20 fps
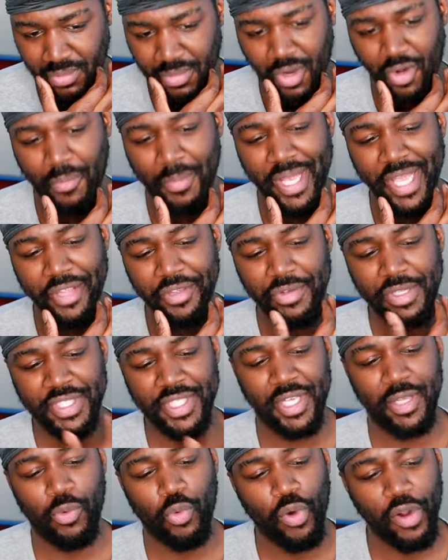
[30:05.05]
Oh man, you've
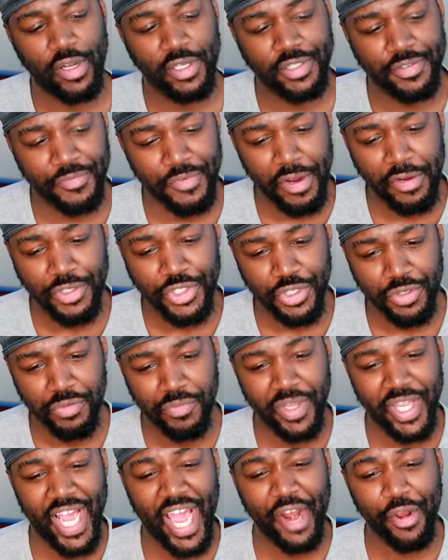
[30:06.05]
seen War is a Virtue.
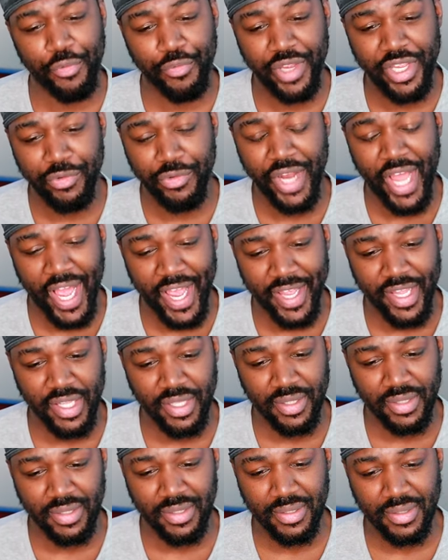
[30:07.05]
We gotta reunite.